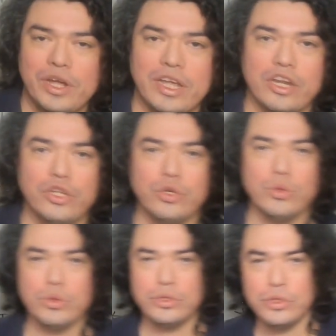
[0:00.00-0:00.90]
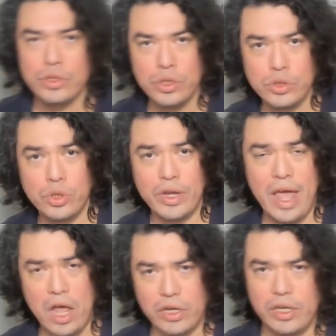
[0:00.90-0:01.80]
can use to
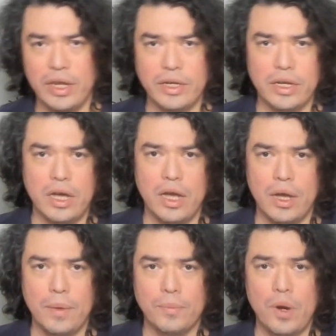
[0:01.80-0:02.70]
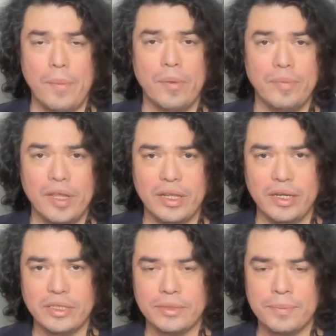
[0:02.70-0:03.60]
calculate
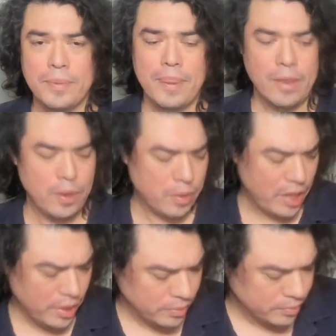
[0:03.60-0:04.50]
probabilities. Okay,